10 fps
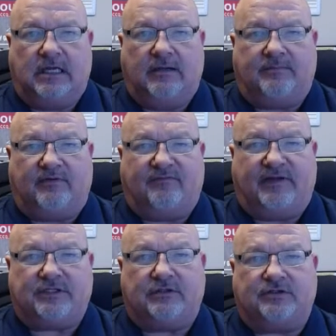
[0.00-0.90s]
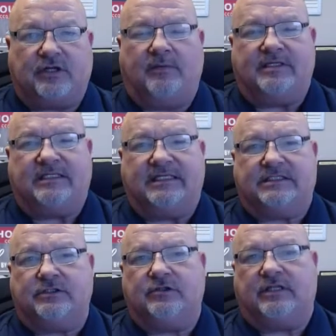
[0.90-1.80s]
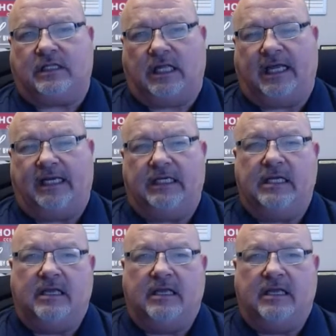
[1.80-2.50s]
A professional should always listen to the client.